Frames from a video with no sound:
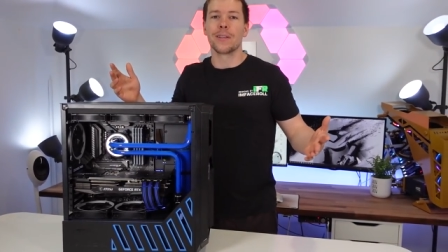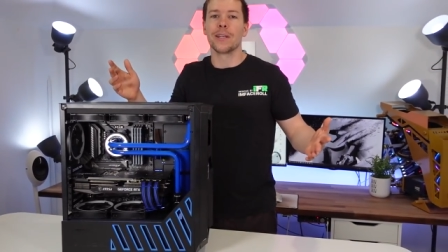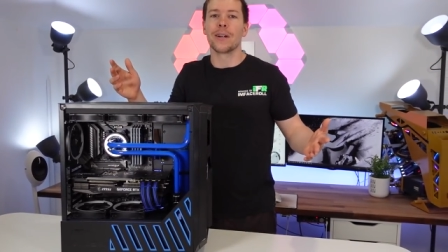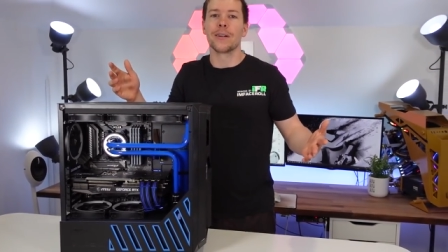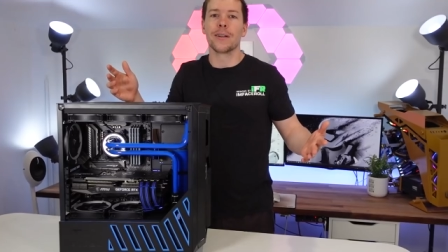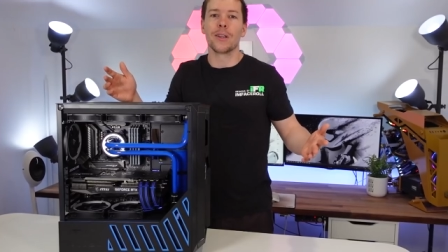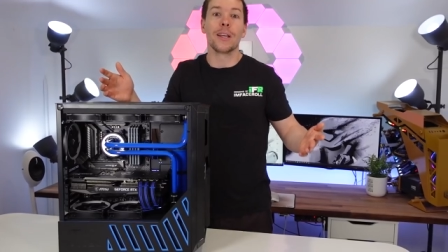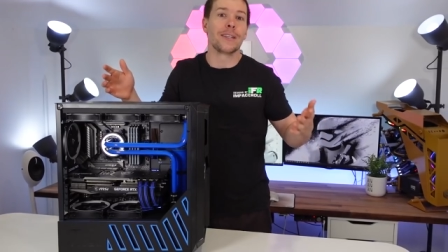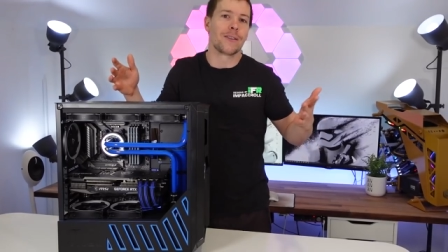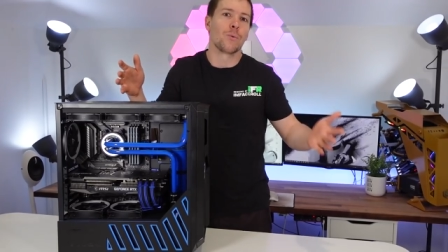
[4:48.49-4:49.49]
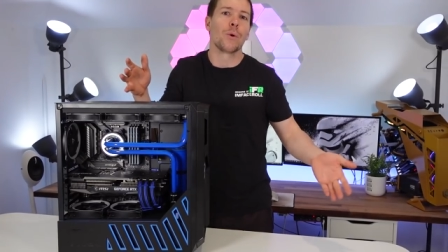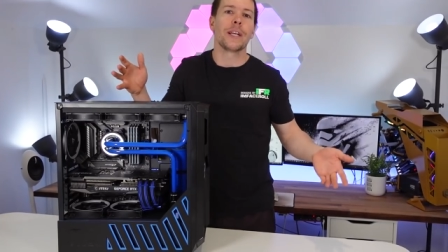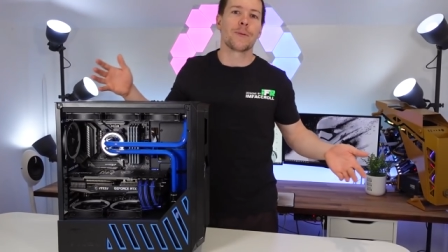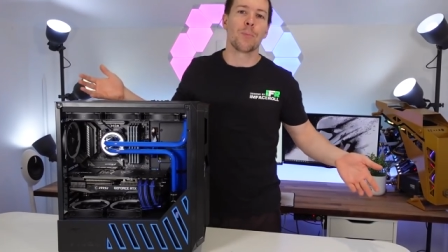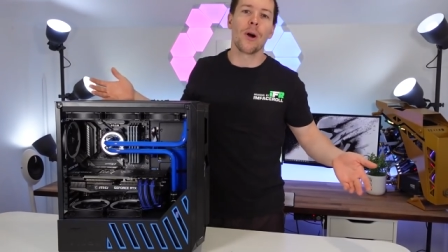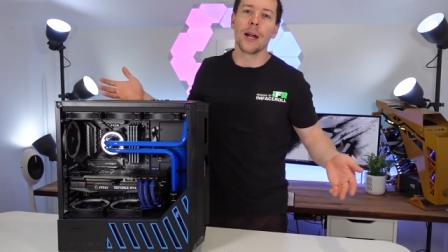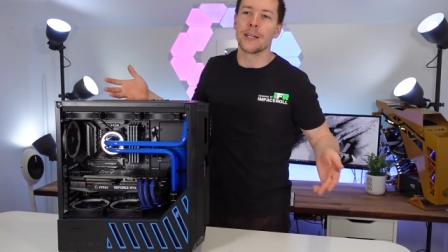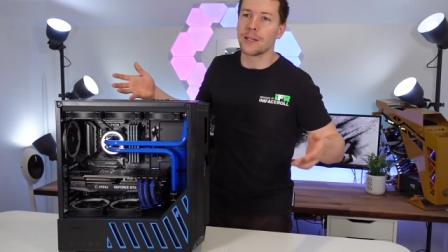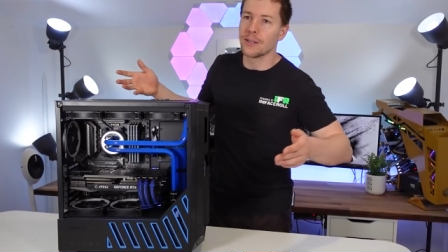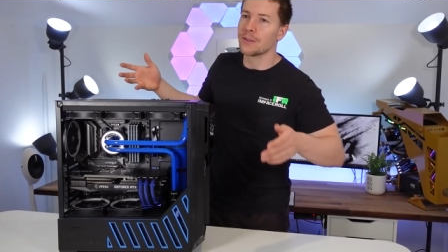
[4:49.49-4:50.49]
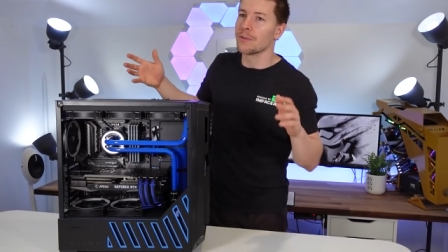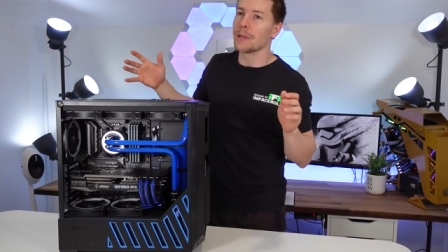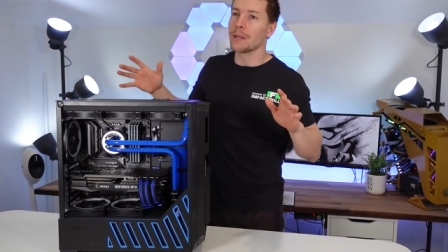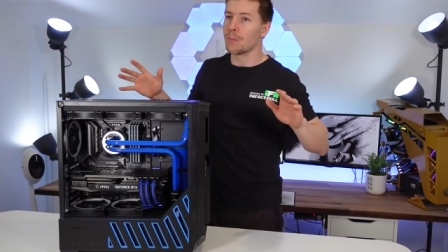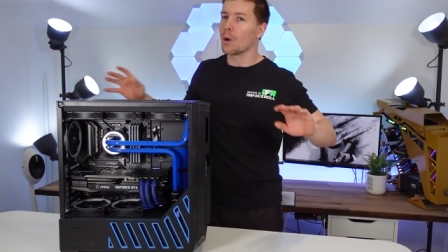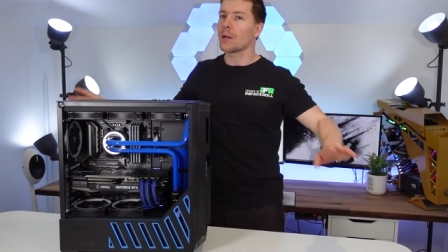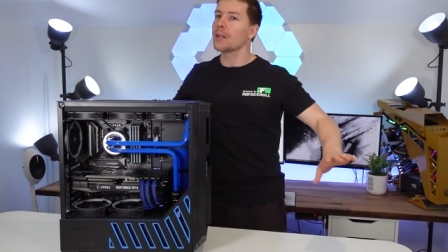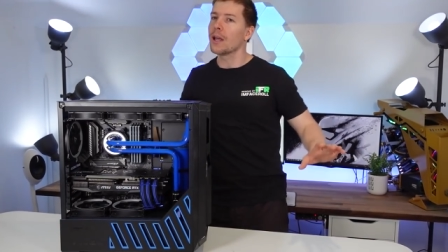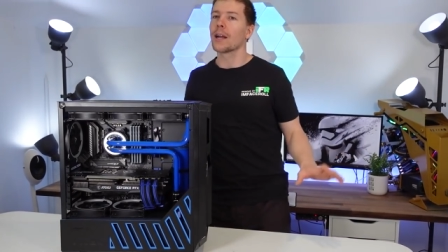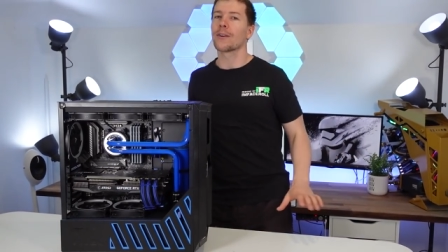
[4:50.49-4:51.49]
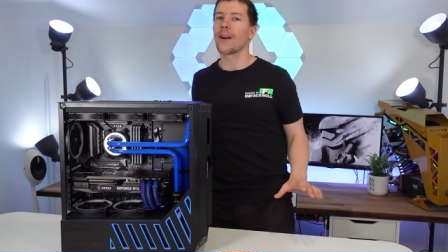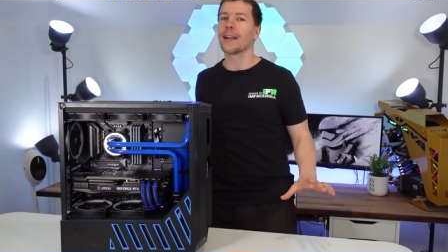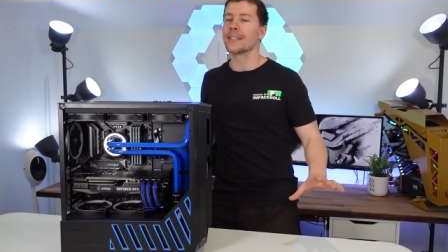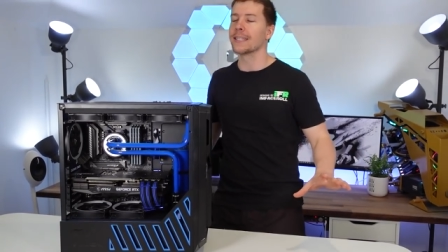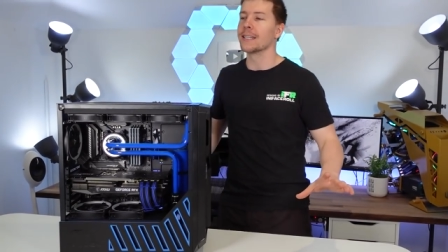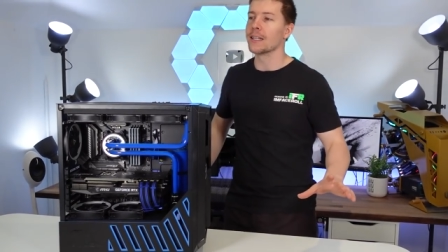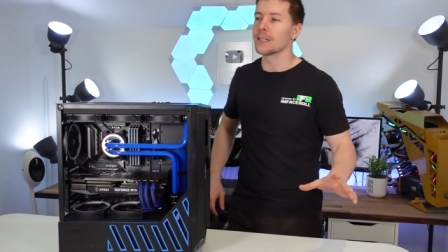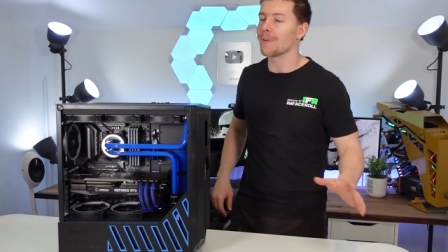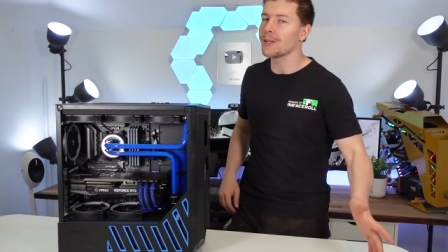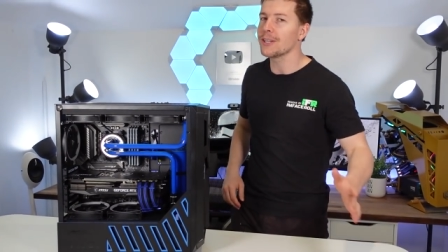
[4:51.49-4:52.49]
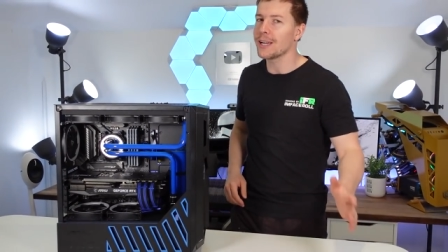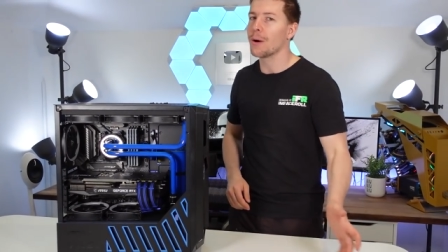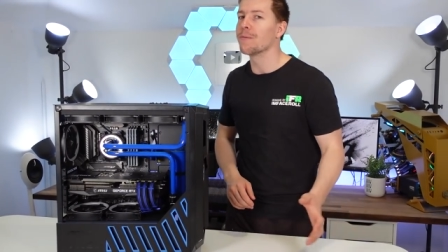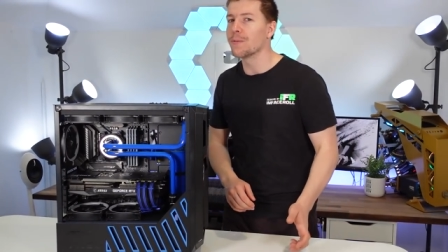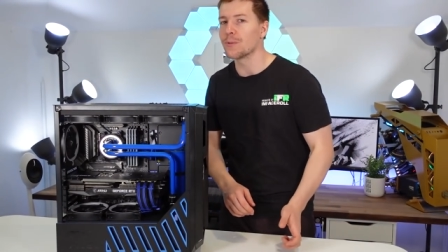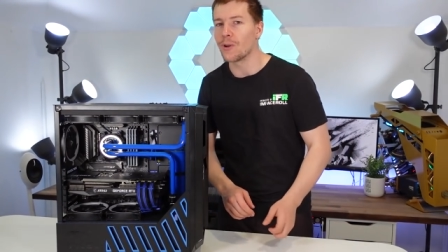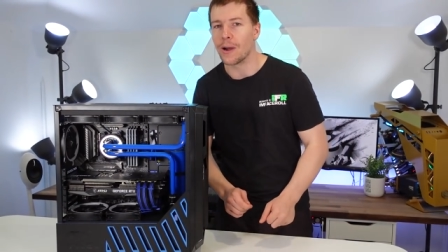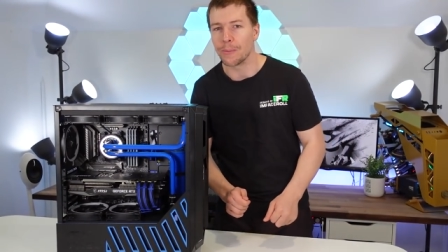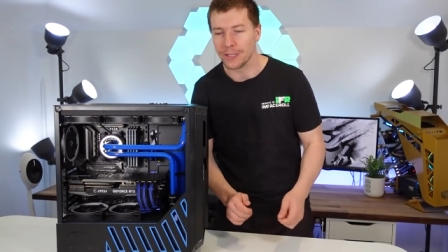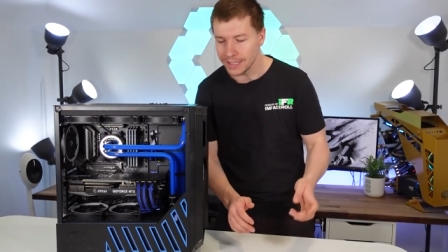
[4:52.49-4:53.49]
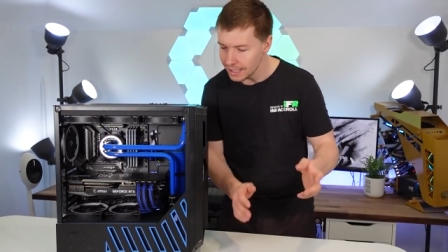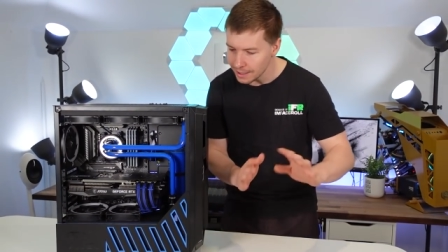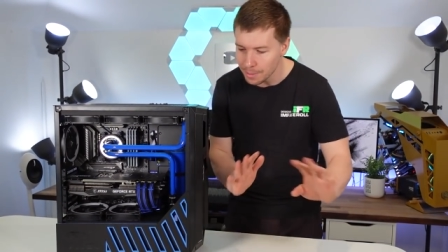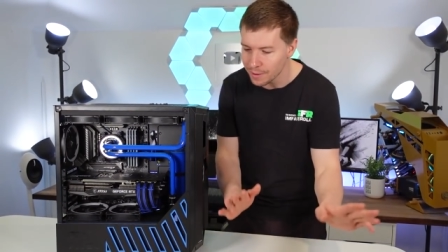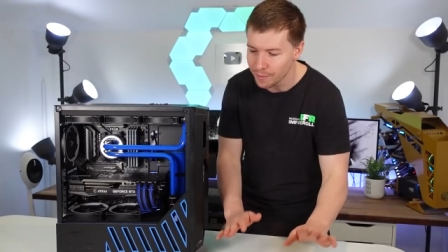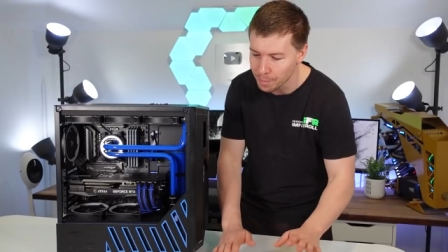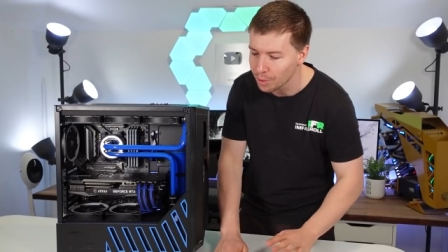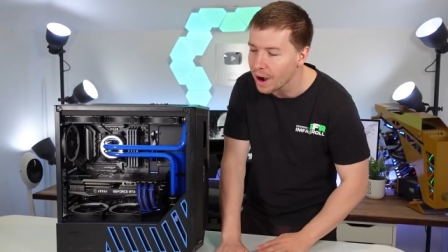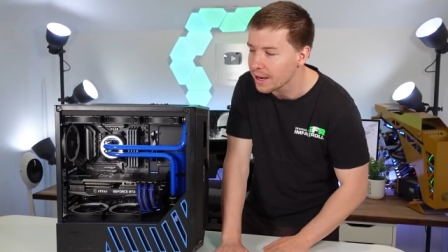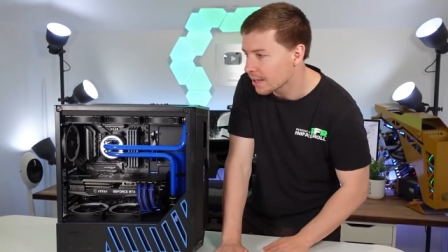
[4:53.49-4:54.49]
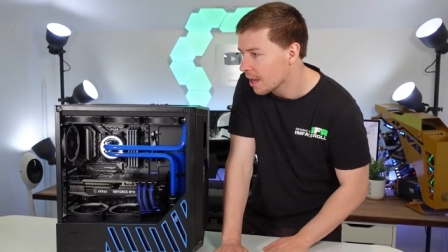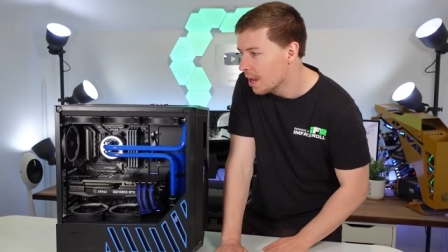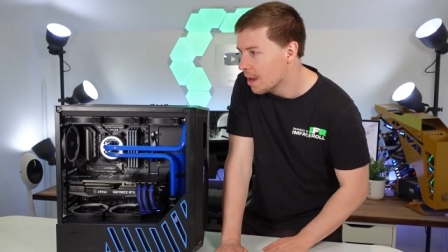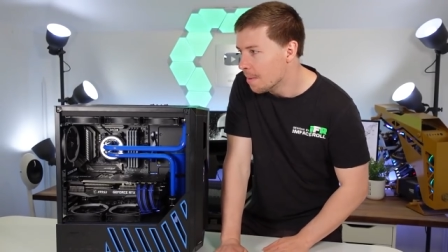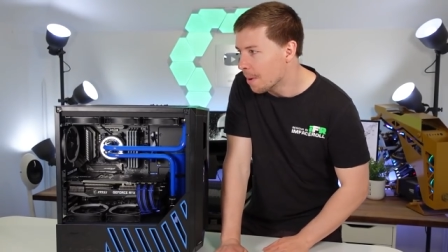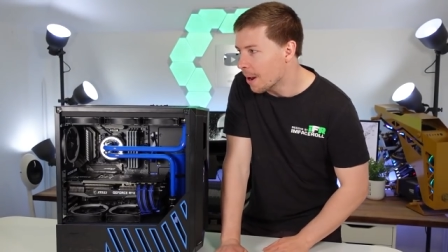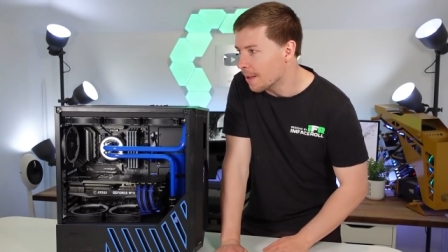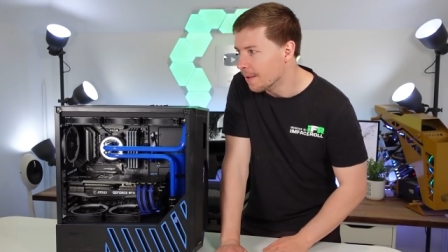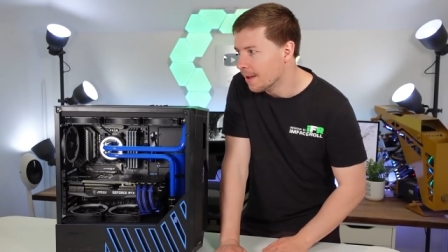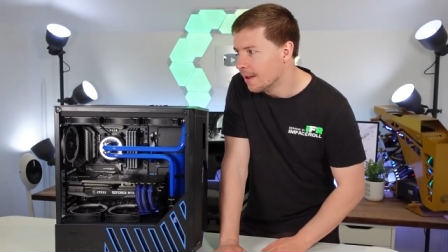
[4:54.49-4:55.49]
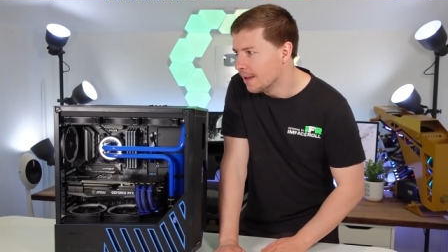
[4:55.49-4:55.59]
you know, at least a week's break because we've been working like crazy and especially going full time, we just need a bit of a break. But